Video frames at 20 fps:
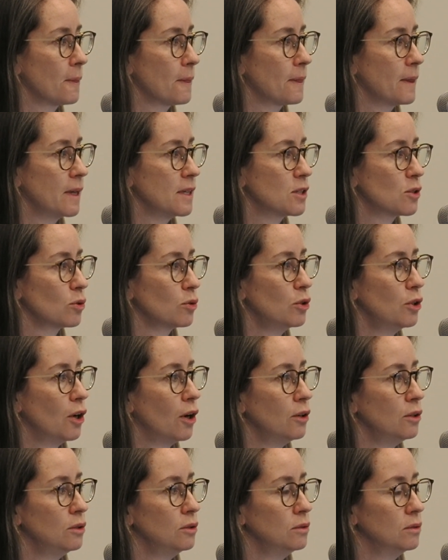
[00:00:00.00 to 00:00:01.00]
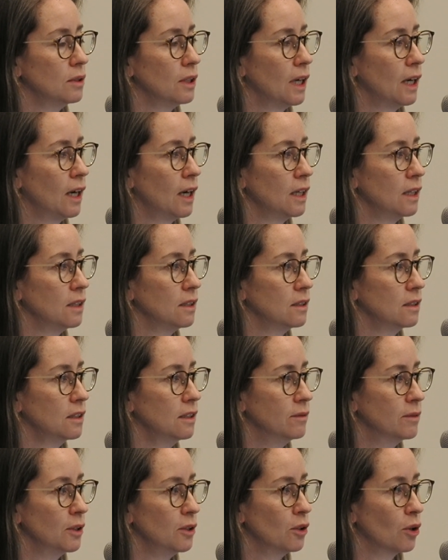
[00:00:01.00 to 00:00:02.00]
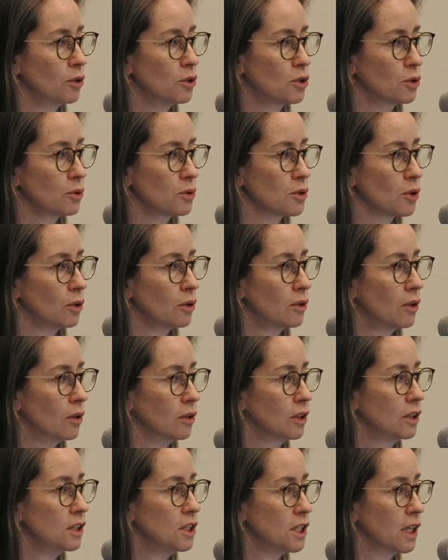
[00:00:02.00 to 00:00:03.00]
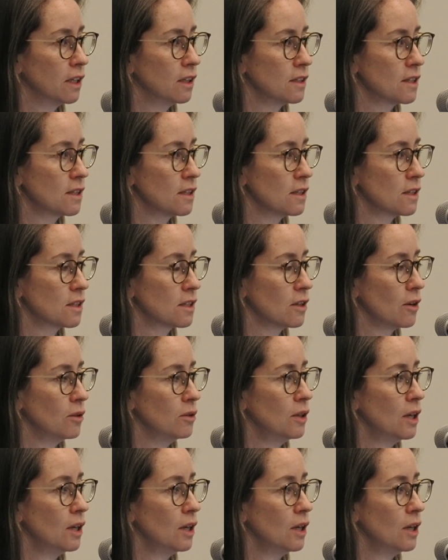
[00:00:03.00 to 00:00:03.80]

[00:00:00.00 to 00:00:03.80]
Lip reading: they saw no liver nodules or oncogenesis. So